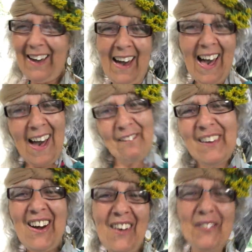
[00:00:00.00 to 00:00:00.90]
I've
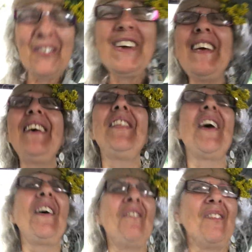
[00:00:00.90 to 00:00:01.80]
got
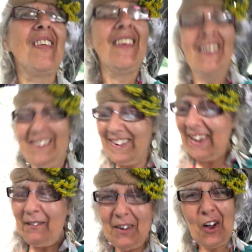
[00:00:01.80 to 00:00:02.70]
rhythm.
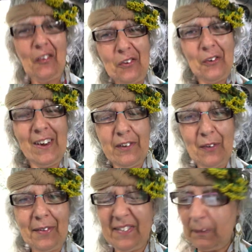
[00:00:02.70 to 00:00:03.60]
Yeah, we'll go through each
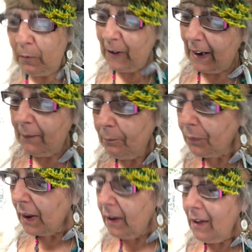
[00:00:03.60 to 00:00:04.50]
one separately.
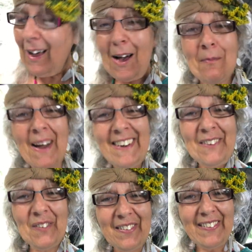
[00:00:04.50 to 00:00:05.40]
I might
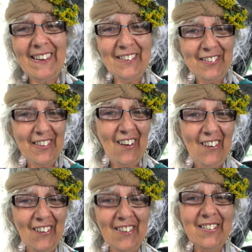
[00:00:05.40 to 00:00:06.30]
even sing a
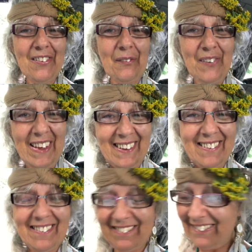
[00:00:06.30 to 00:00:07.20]
song to
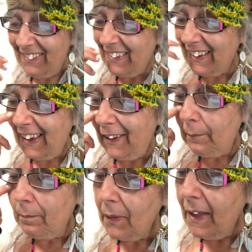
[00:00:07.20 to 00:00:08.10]
fit, okay?
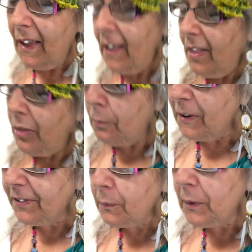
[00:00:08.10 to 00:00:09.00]
The
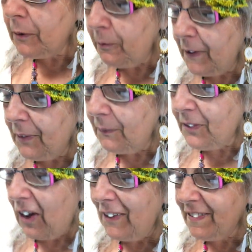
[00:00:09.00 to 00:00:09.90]
principle of rhythm
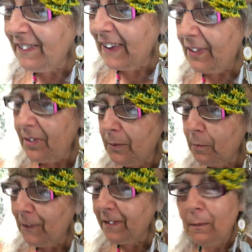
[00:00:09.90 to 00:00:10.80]
ties together the
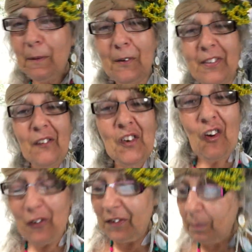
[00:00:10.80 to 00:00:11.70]
principles of
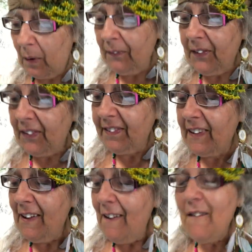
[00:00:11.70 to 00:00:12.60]
correspondence,
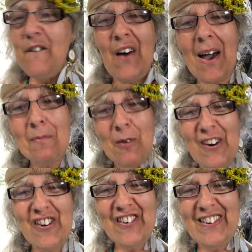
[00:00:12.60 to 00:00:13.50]

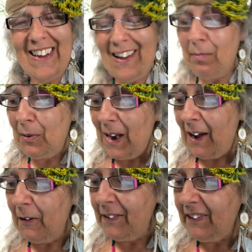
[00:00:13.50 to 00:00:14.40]
vibration, and
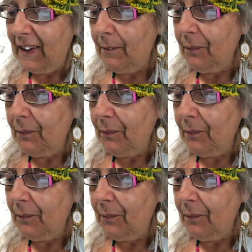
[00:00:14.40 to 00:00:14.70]
polarity.